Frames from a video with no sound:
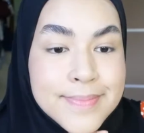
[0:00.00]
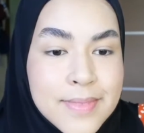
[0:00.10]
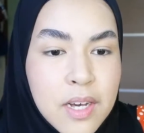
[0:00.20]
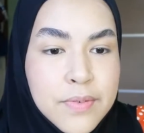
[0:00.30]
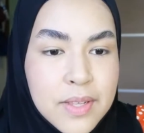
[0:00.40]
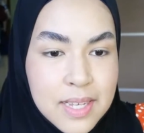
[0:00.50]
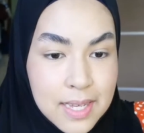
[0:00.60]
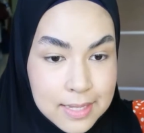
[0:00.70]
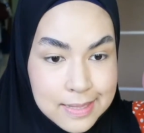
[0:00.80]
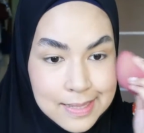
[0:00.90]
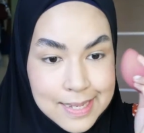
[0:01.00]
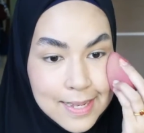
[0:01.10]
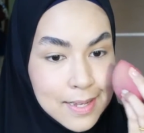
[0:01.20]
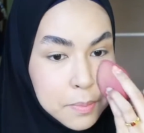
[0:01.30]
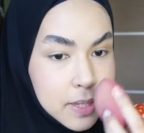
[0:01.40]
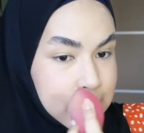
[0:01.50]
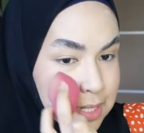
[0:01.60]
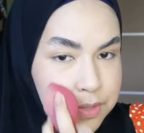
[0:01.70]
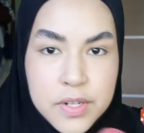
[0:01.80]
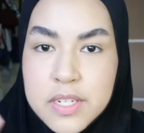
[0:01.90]
Hopefully you can see it because
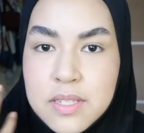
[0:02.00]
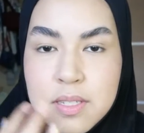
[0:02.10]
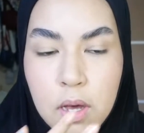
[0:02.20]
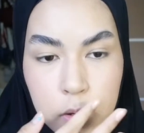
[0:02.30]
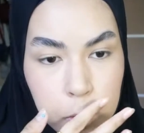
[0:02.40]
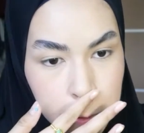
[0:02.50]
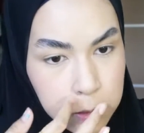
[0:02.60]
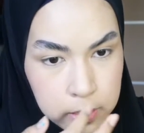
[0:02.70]
it's very subtle.